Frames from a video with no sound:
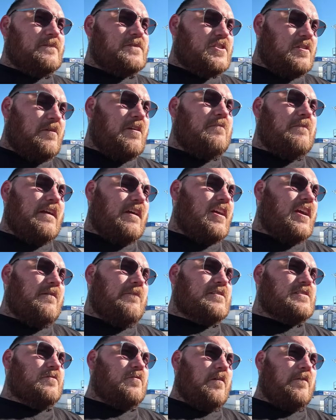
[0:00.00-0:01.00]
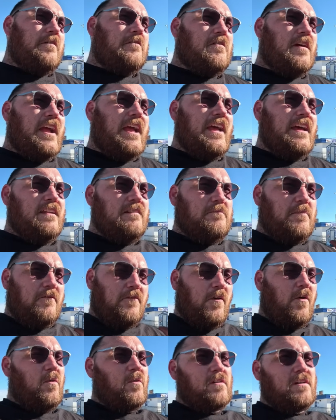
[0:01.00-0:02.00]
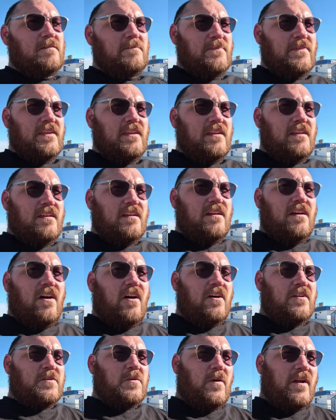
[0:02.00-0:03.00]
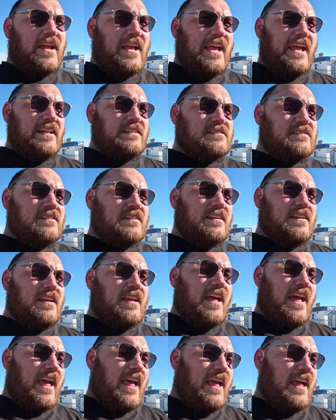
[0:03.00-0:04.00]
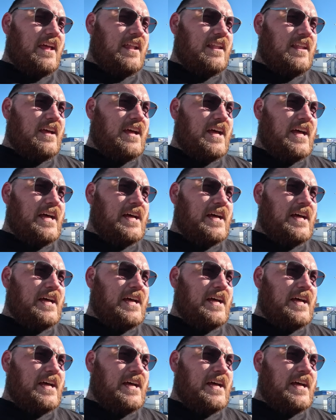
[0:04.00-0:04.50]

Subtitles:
Should be a mirror image of what we ran before on 28s. And